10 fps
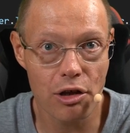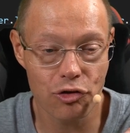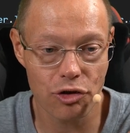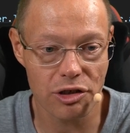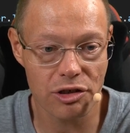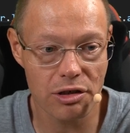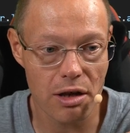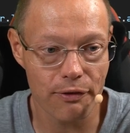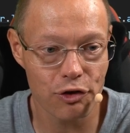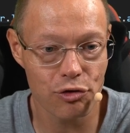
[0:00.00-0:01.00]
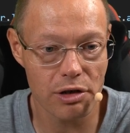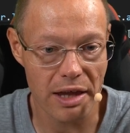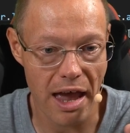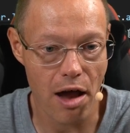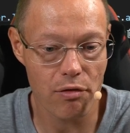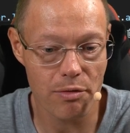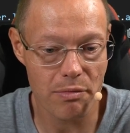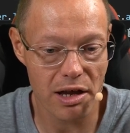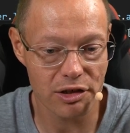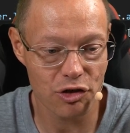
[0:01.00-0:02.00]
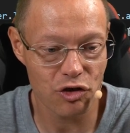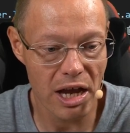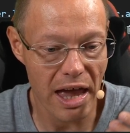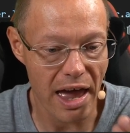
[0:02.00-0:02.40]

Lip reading: just gives you an error message,